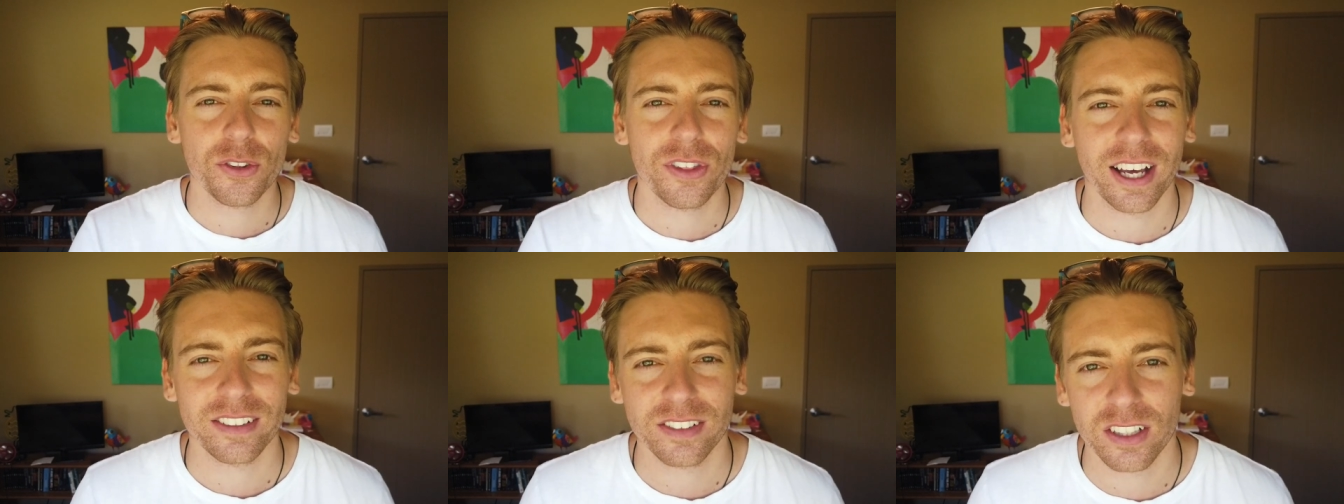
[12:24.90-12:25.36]
two
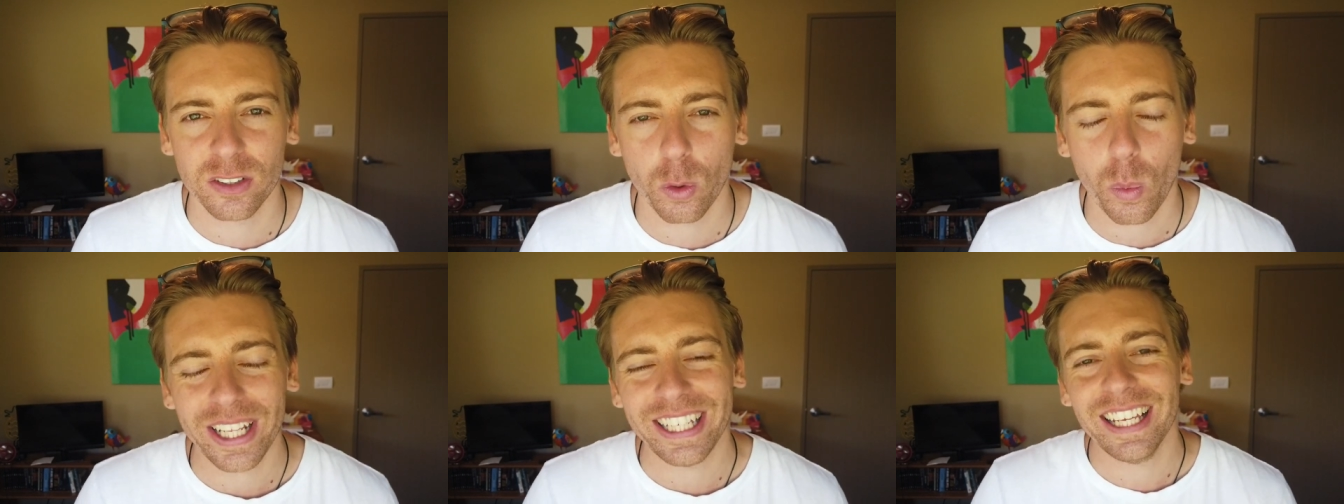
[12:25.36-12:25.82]
thousand
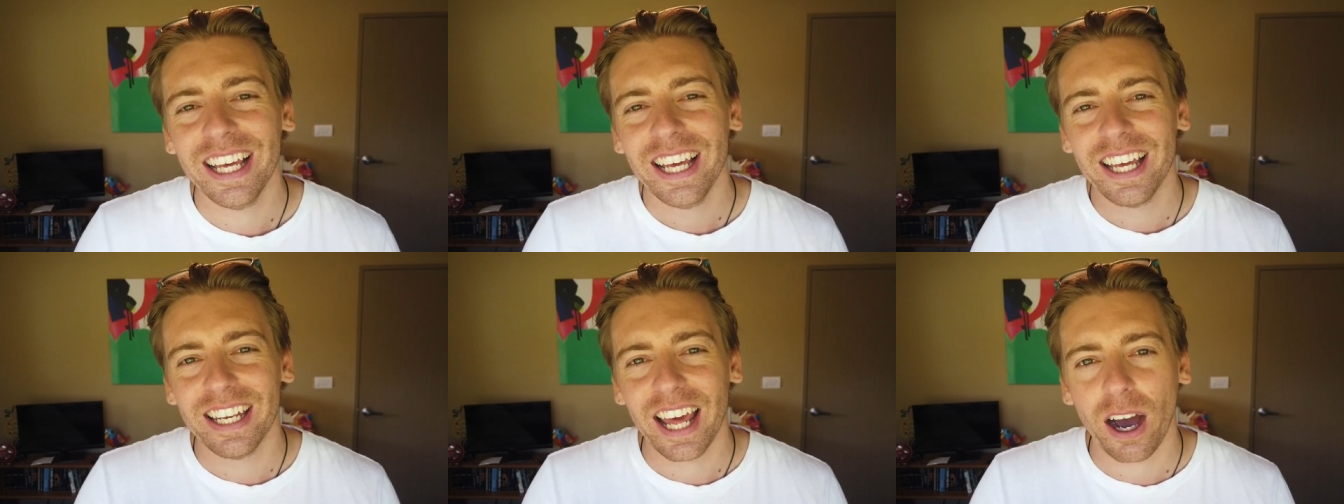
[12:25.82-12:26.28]
twenty.
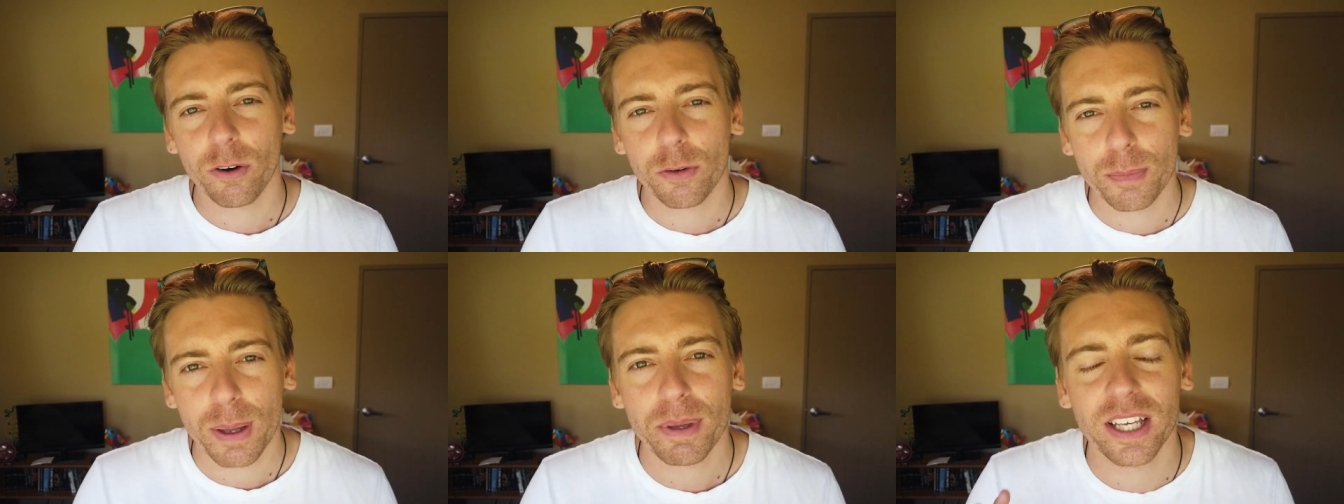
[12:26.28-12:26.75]
Now,
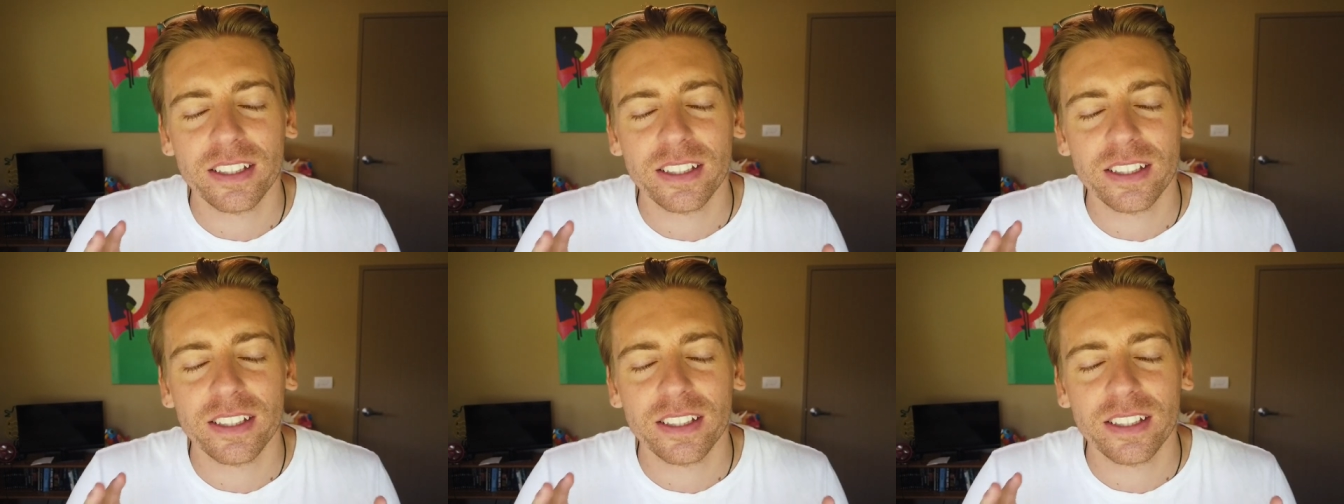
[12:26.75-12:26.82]
remember,